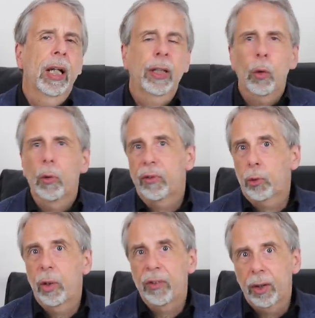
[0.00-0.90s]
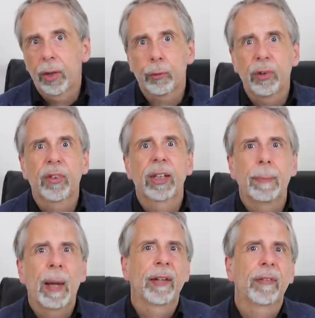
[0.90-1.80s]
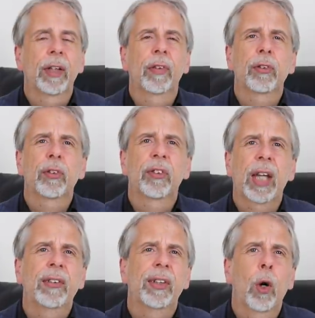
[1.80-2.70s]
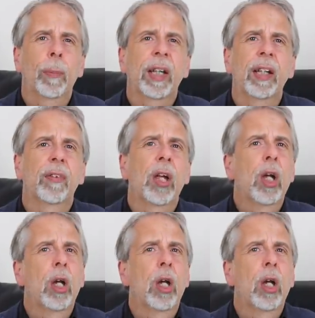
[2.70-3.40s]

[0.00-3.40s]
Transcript: And of course, Twitter has recently banned figures such as Katie Hopkins,